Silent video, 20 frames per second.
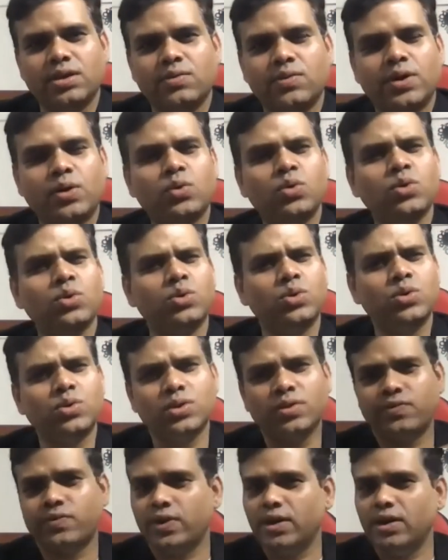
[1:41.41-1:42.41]
Why don't you go to
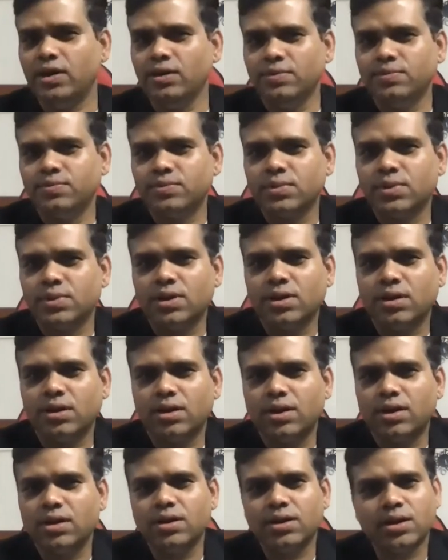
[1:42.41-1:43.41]
the field
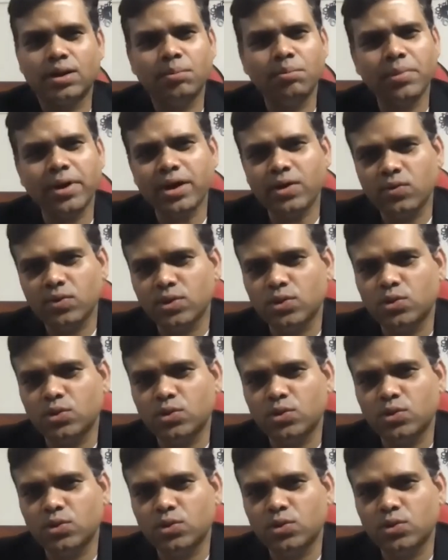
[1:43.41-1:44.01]
and come back with